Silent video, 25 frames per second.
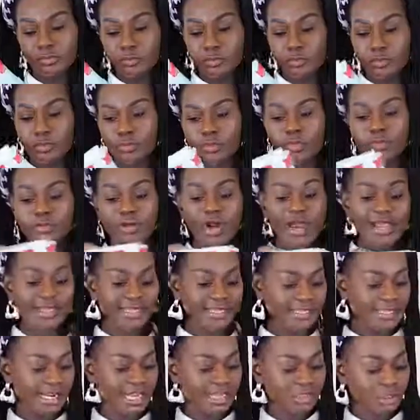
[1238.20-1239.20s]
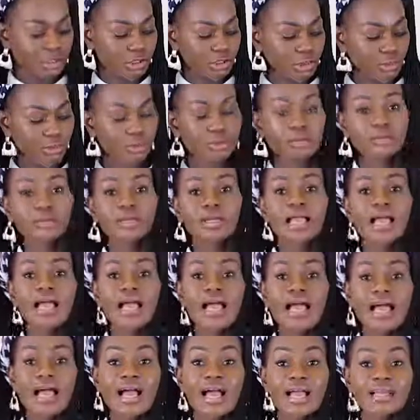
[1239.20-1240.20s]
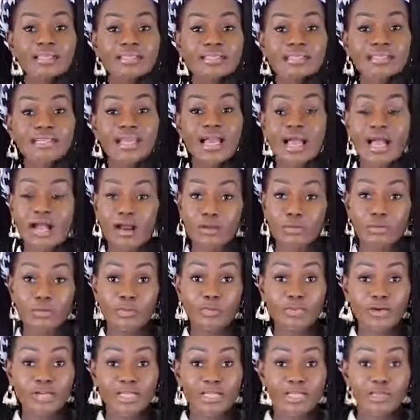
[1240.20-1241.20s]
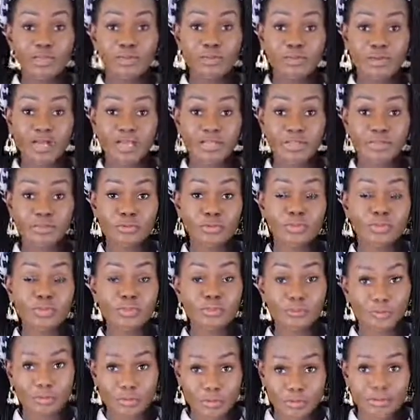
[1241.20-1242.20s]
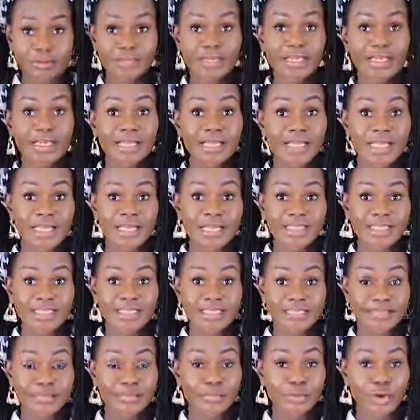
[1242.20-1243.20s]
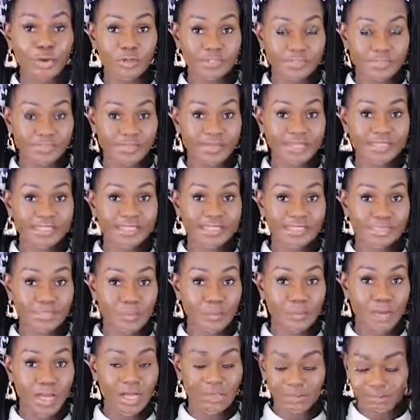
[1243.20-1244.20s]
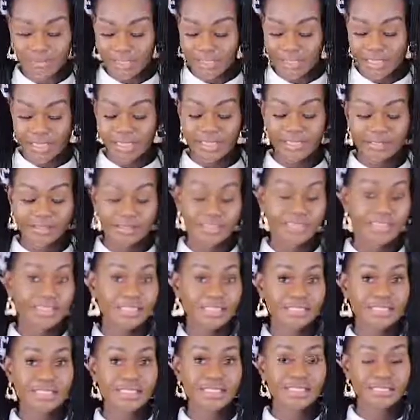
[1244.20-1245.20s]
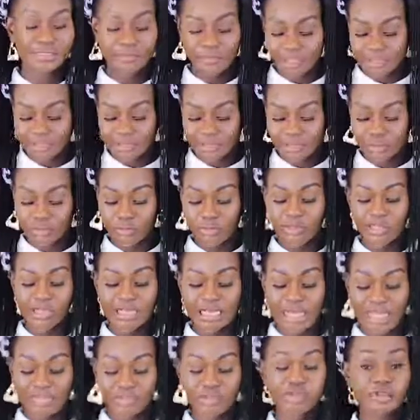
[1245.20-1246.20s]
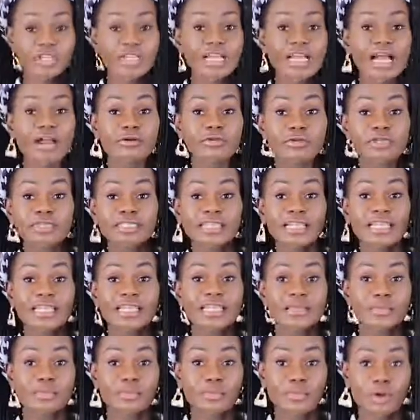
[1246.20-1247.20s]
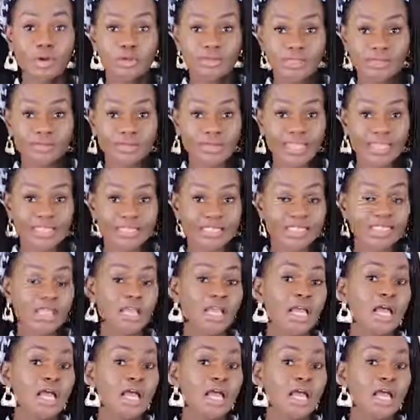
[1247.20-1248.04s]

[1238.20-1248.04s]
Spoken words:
we'll be trying that too, and I'll be bringing you my thoughts on this box mix as well. And this is the Betty Crocker Country Carrot Cake Box Mix.